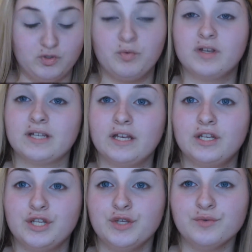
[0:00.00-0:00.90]
So we're
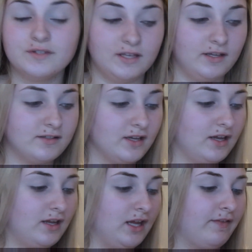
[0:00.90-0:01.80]
excited to use these,
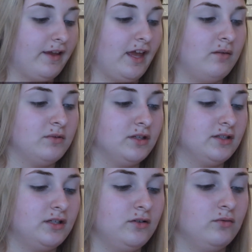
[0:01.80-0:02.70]
and they came in
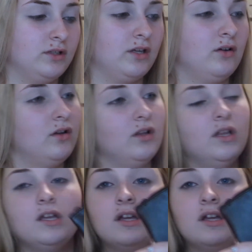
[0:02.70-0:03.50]
this cute little